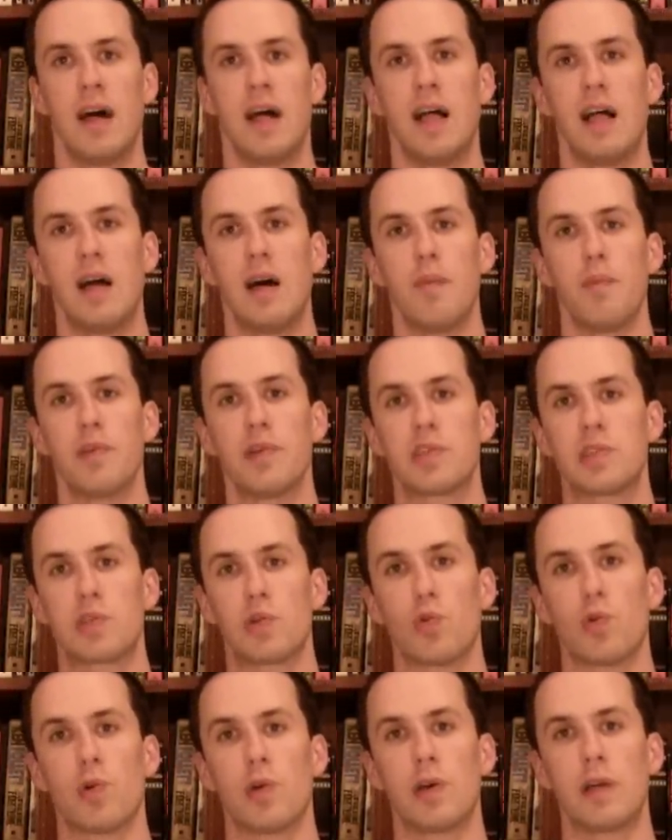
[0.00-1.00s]
the
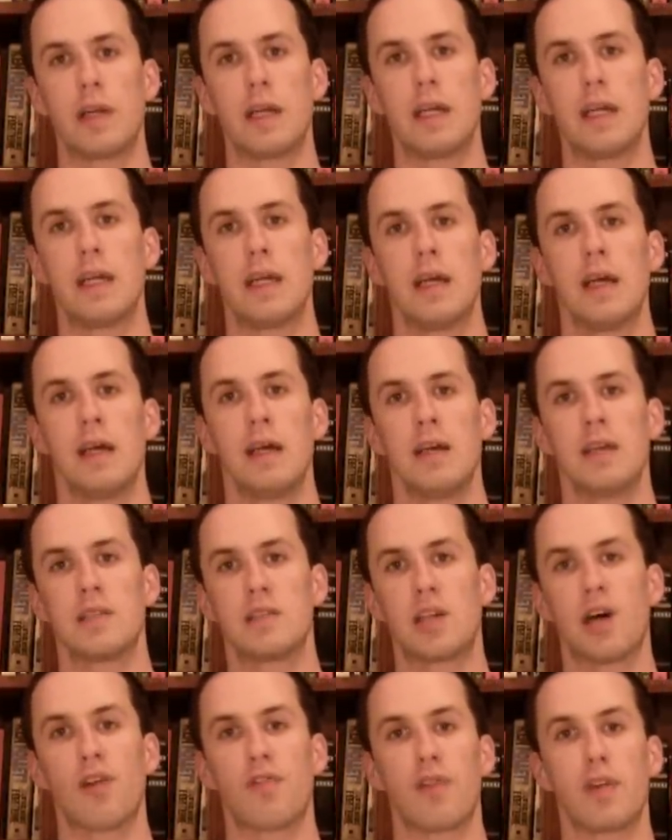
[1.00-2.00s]
story
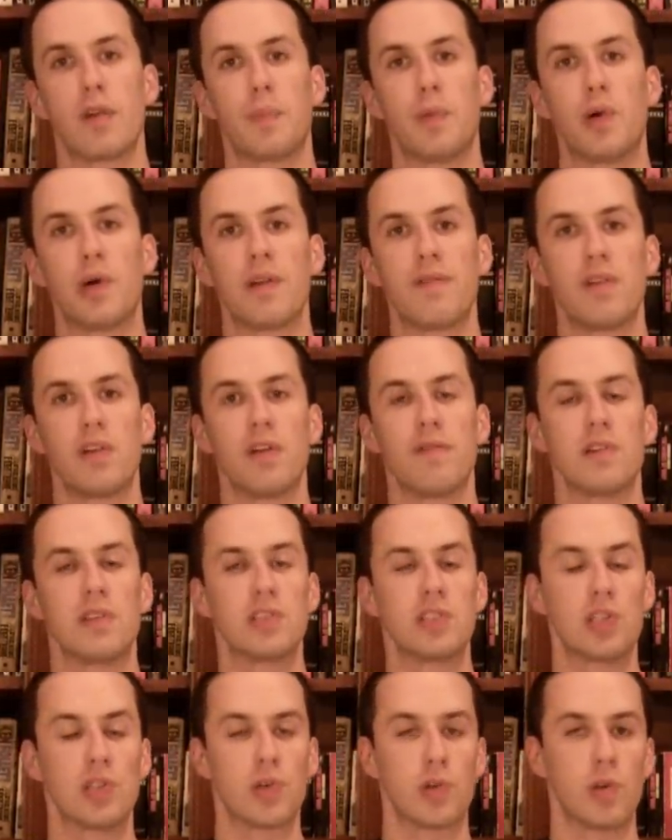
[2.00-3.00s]
is told from the point of view of a
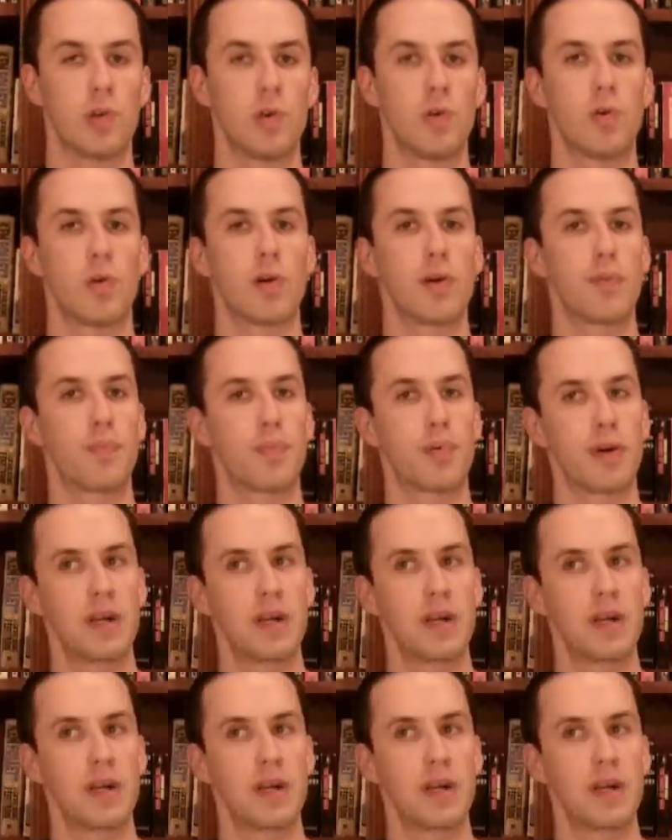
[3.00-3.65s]
general or a